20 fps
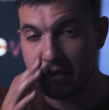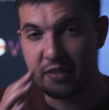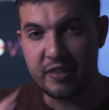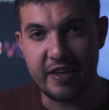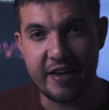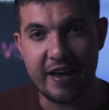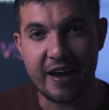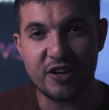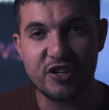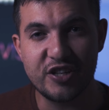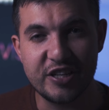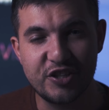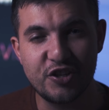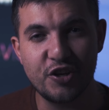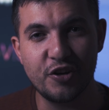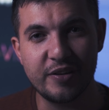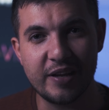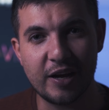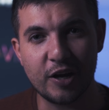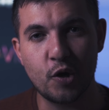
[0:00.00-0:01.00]
They actually
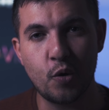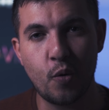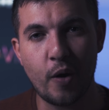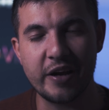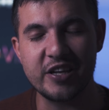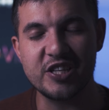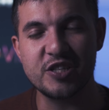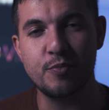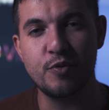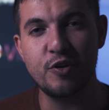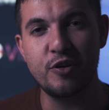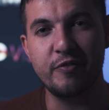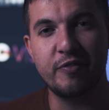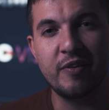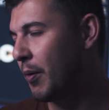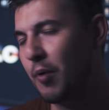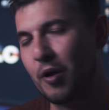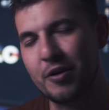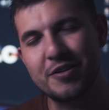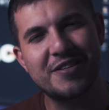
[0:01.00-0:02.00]
turned out quite smooth.
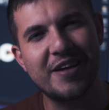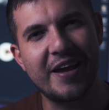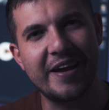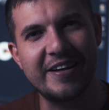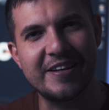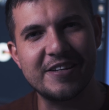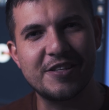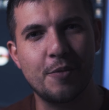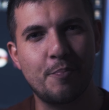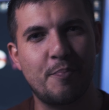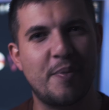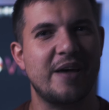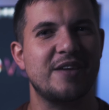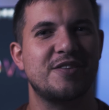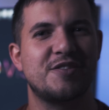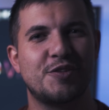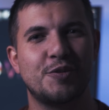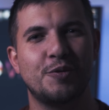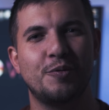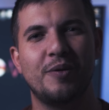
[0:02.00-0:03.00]
I'm not saying it's the
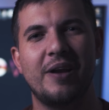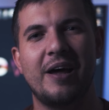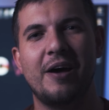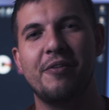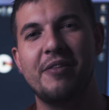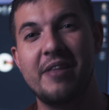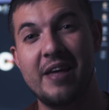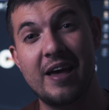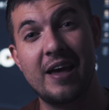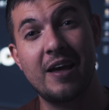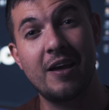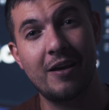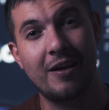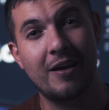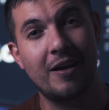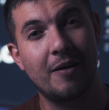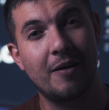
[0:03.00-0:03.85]
best tool out there,